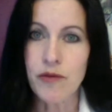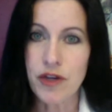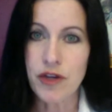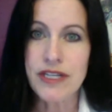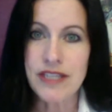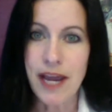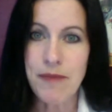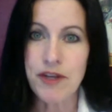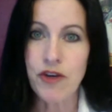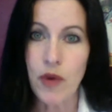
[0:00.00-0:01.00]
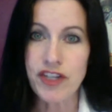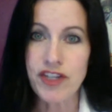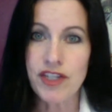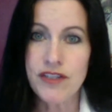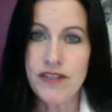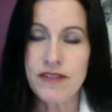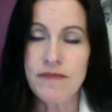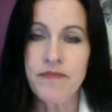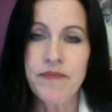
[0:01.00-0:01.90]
where you can type in questions.